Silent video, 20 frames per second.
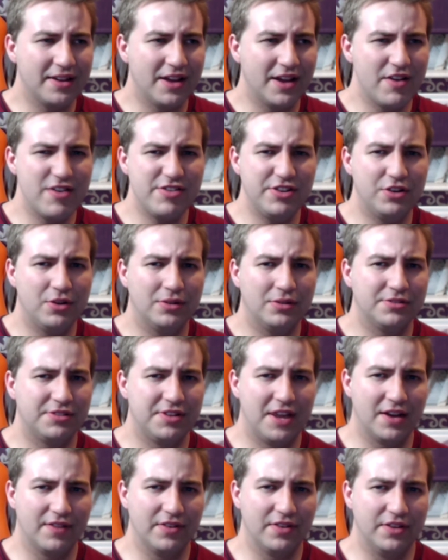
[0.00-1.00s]
I already know how to
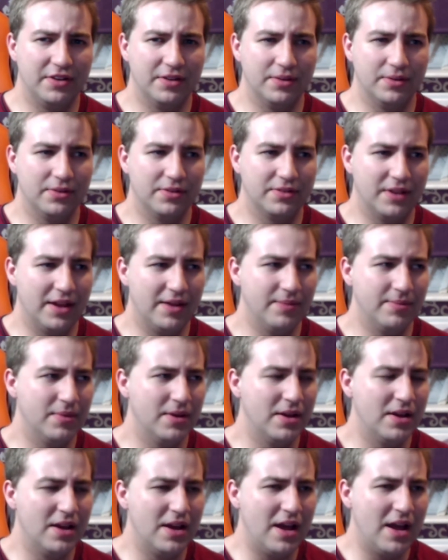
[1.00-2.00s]
tag videos.
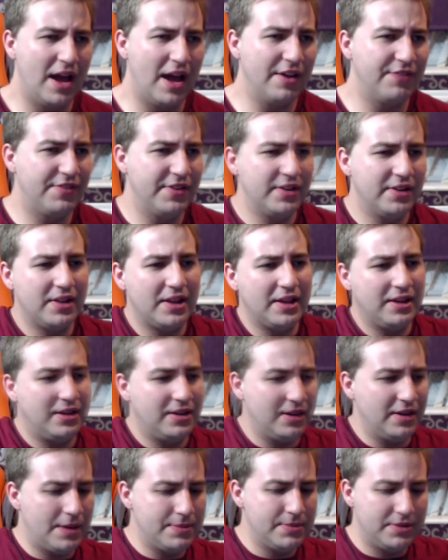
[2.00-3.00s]
I feel like
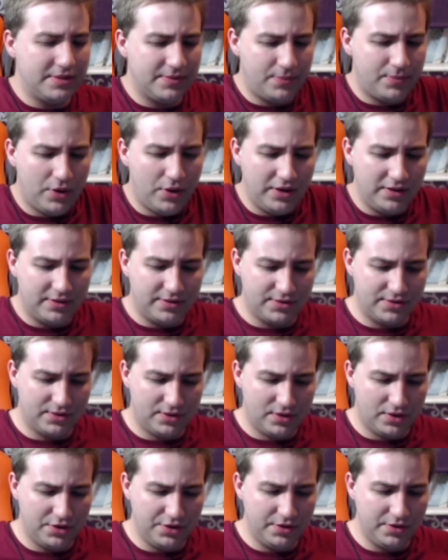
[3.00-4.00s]
I'm at a point
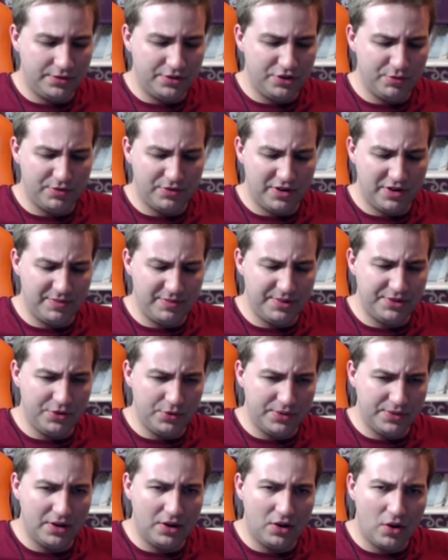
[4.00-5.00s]
on YouTube where I've been
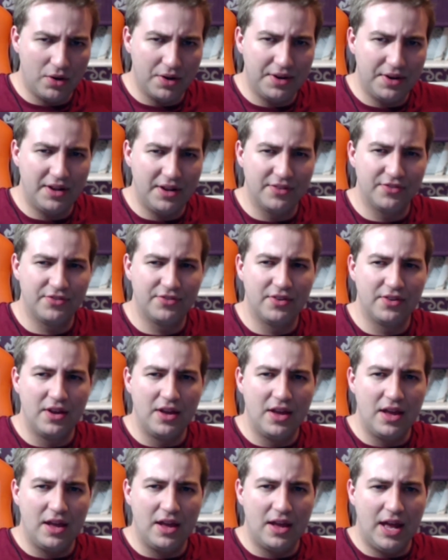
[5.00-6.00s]
doing it long enough.
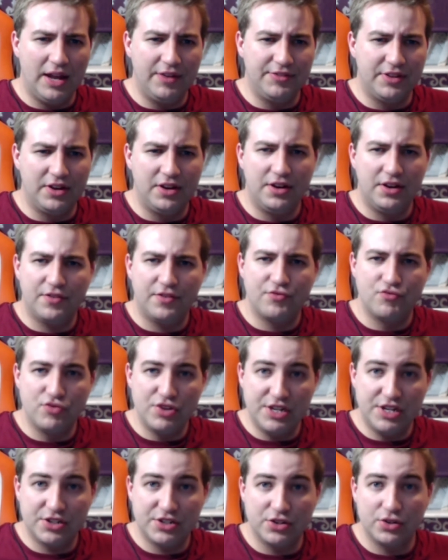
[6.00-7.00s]
I've done enough
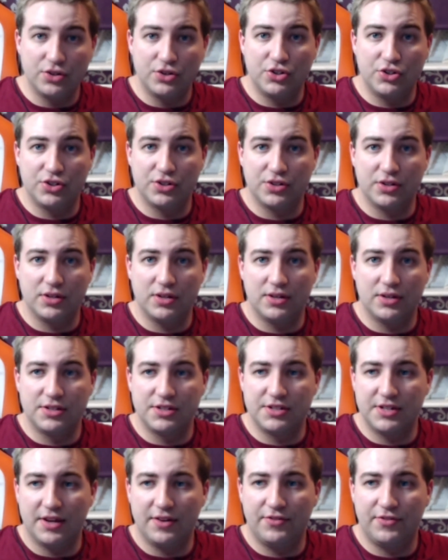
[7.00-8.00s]
research and
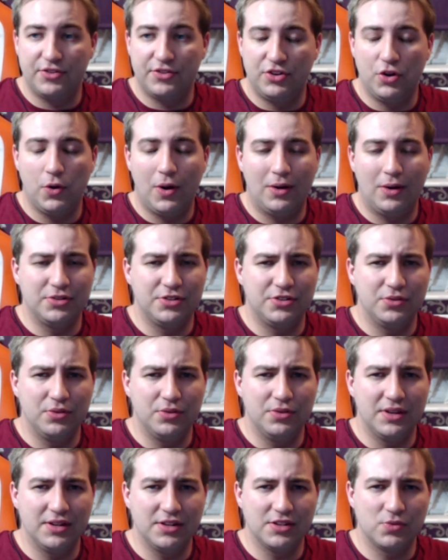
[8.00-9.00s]
stuff to know how to do
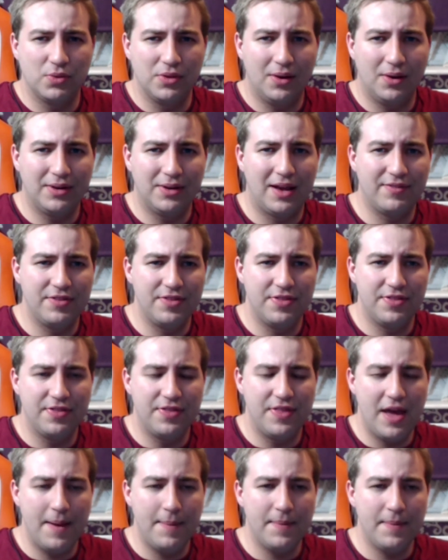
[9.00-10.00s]
things without having
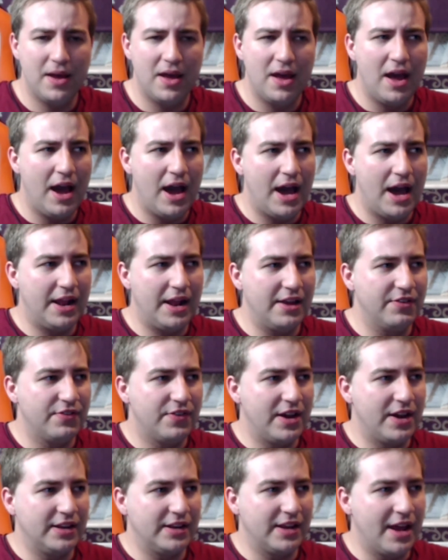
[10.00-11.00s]
them, and I
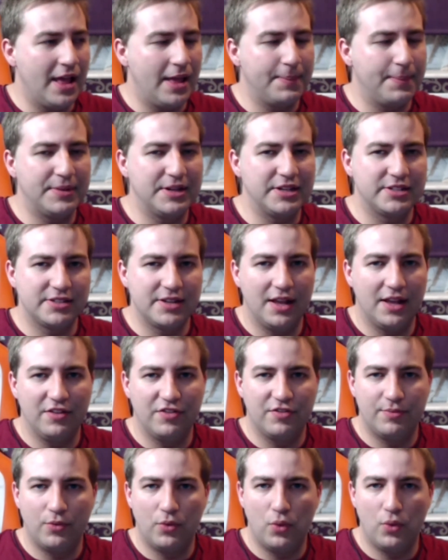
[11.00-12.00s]
find to help
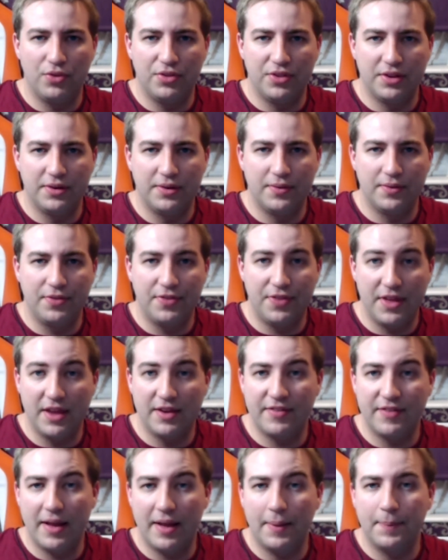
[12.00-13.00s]
myself more than they have
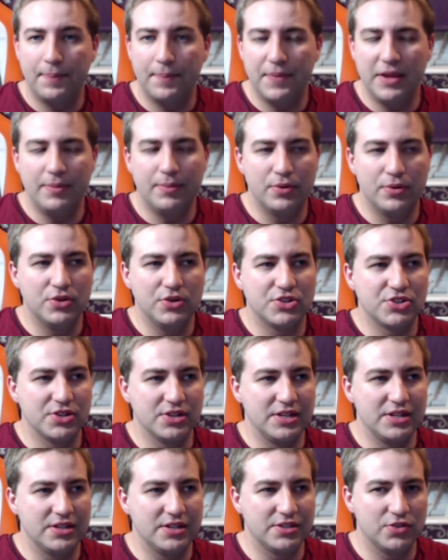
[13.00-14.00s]
helped me
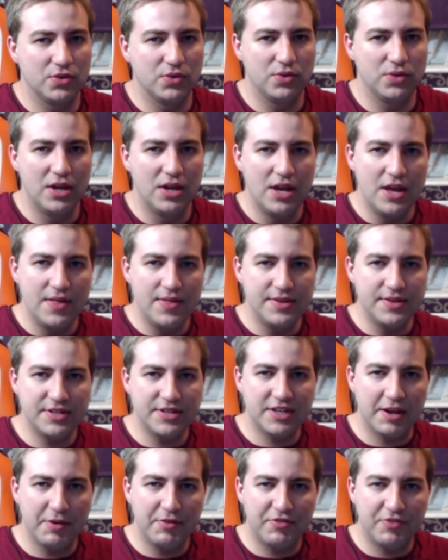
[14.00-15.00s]
personally. So this is
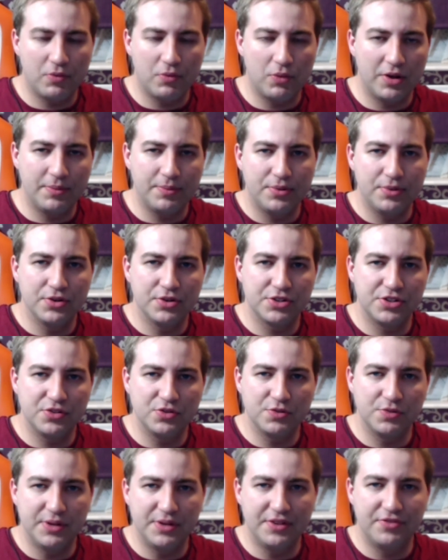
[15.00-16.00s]
coming from one person
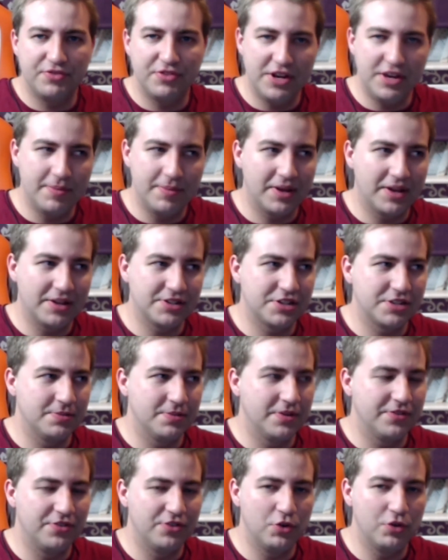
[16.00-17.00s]
who's been a Freedom
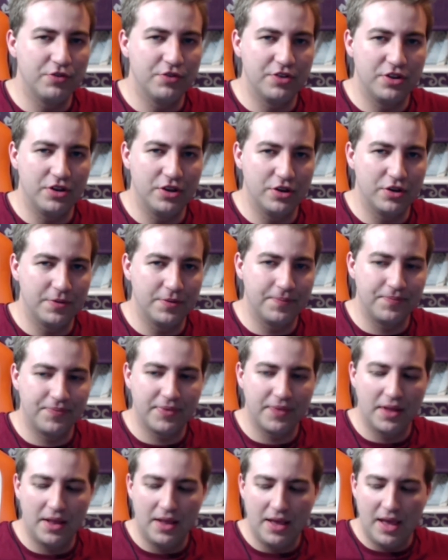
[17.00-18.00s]
customer for over a year
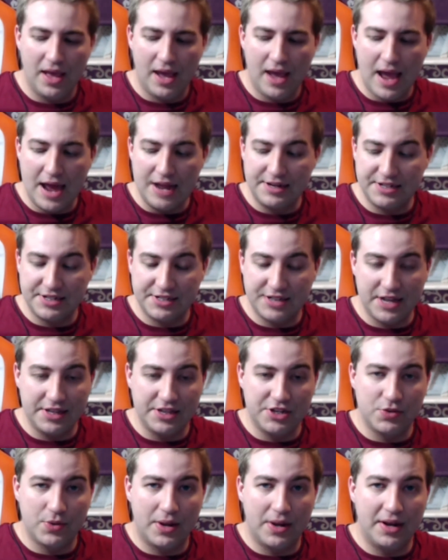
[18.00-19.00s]
and has decided
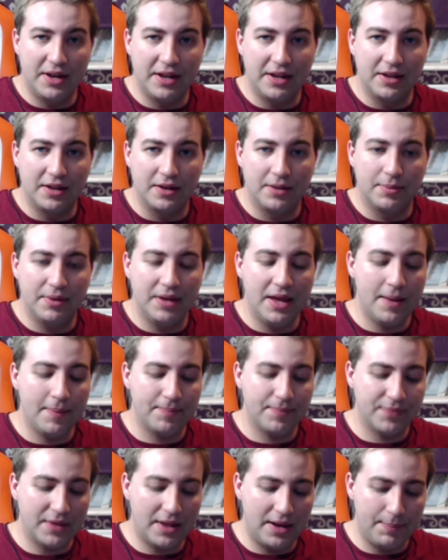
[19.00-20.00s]
to unlink. But yeah,
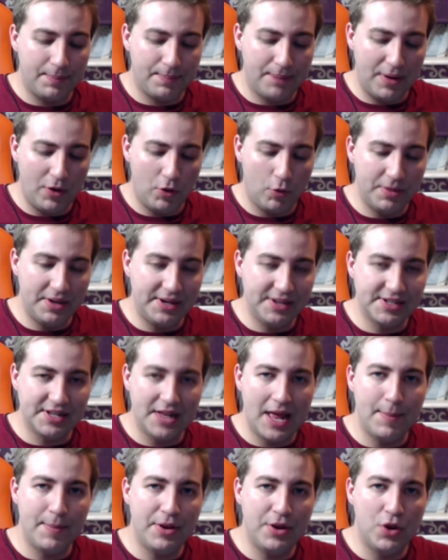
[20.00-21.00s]
by all means,
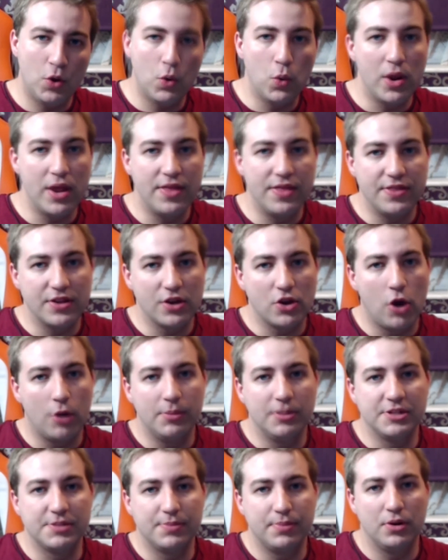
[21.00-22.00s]
let me know in the
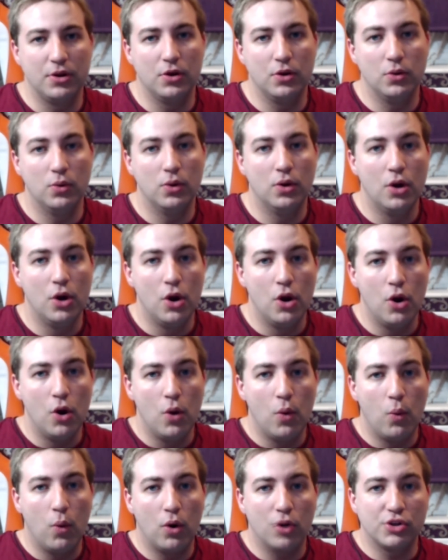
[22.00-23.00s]
comments below
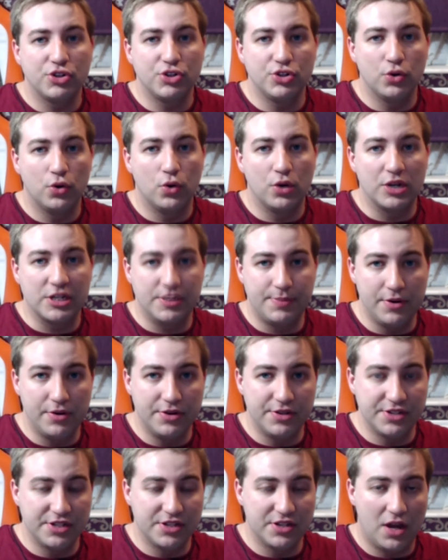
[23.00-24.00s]
what your
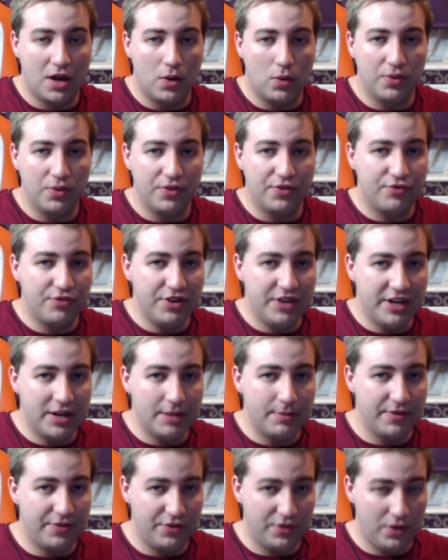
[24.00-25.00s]
experiences are
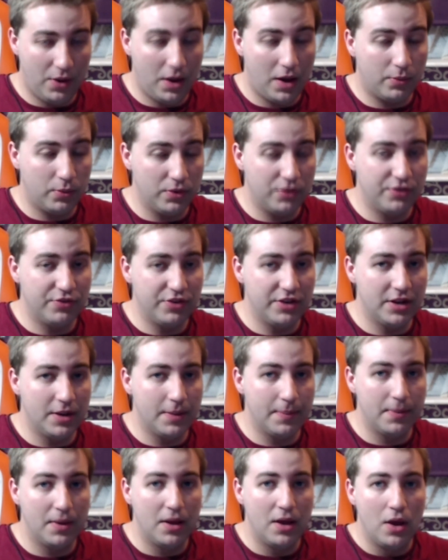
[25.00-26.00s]
Freedom, if you are with
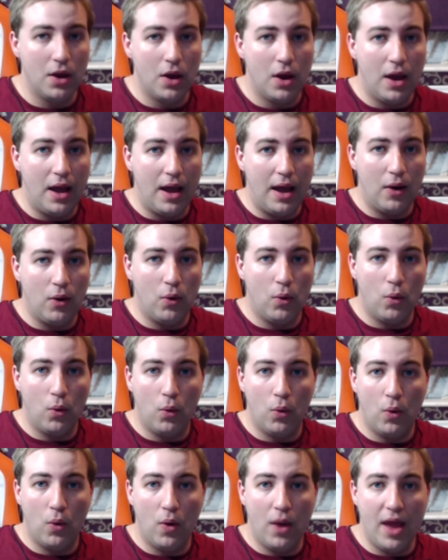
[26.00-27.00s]
Freedom,
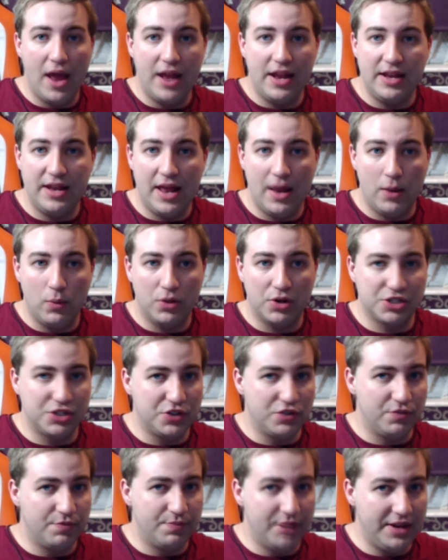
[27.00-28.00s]
or any networks that
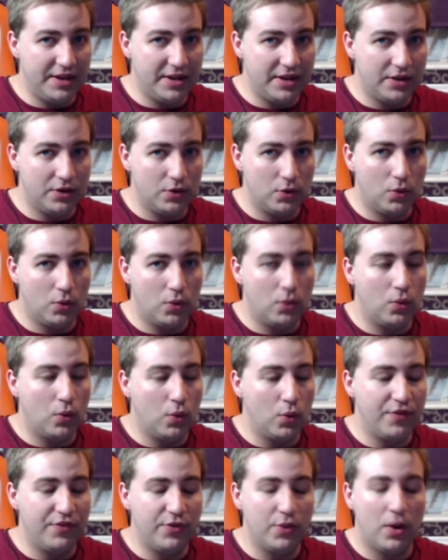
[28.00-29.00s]
you've been in, or
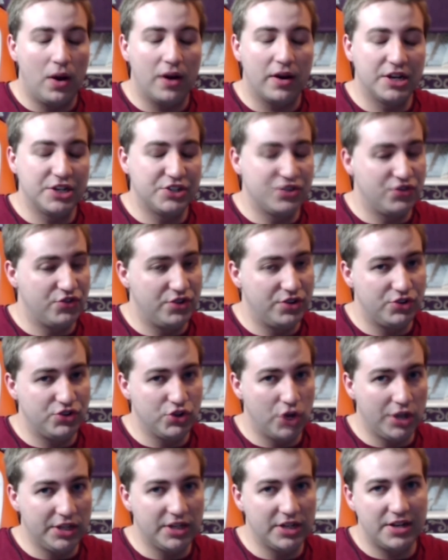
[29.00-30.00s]
if you are considering
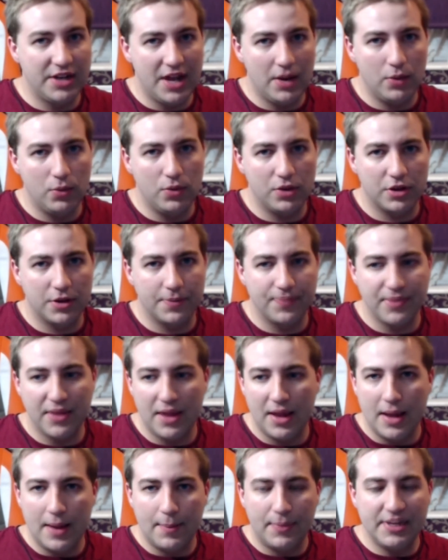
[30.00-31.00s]
joining a network.
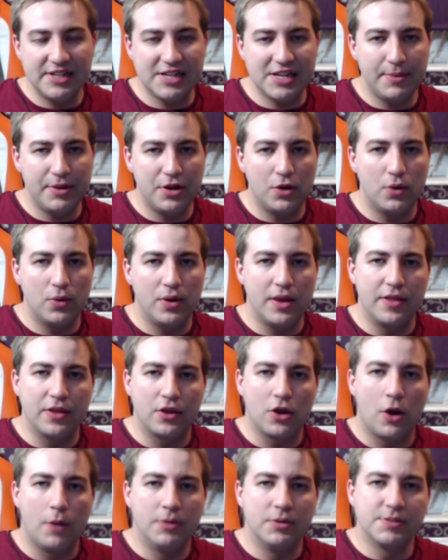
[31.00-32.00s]
please let me know in the
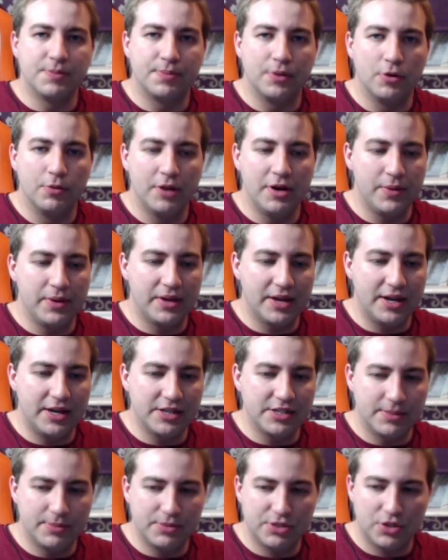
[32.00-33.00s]
comments below. But anyway
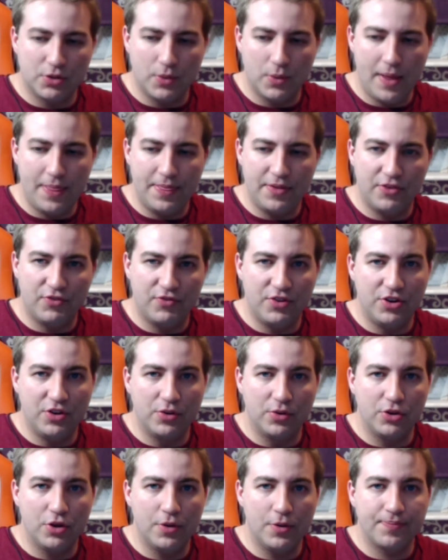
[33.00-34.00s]
guys, I'm just going to end this video
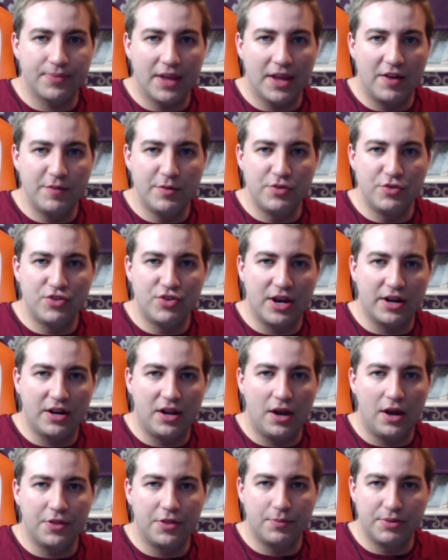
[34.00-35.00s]
here. I've been
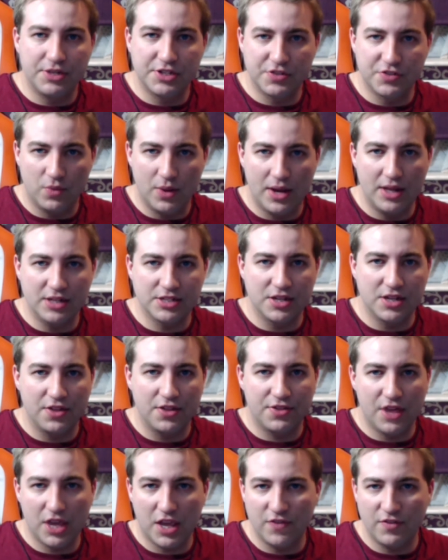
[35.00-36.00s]
Dragonheart, the Prince of Wales.
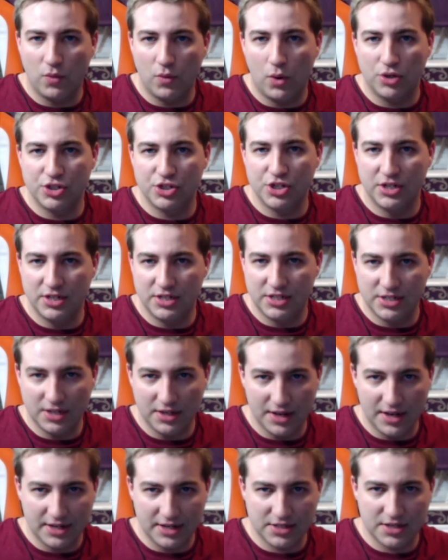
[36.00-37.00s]
Thank you for watching. Until
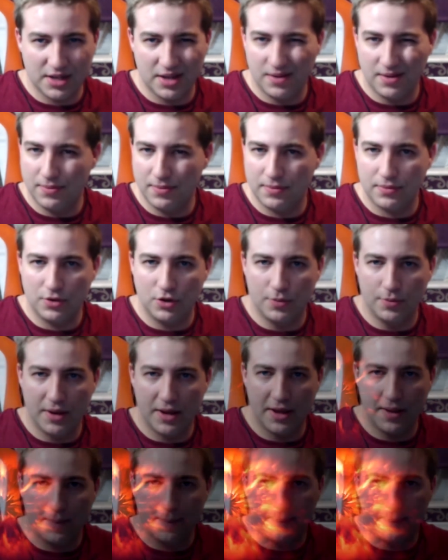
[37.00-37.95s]
next time, goodbye.